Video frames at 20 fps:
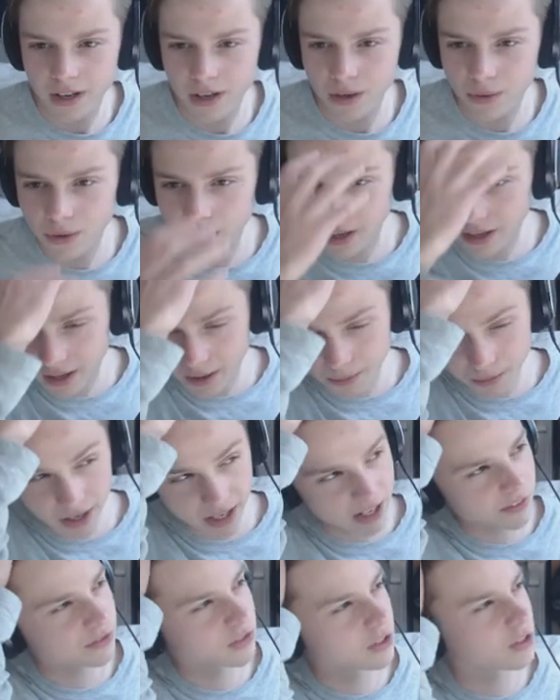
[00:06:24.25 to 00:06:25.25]
I'll, I
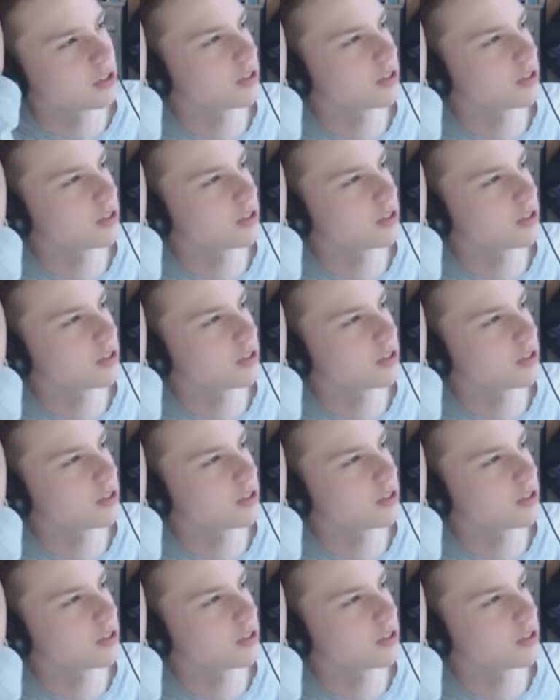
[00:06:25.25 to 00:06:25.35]
might have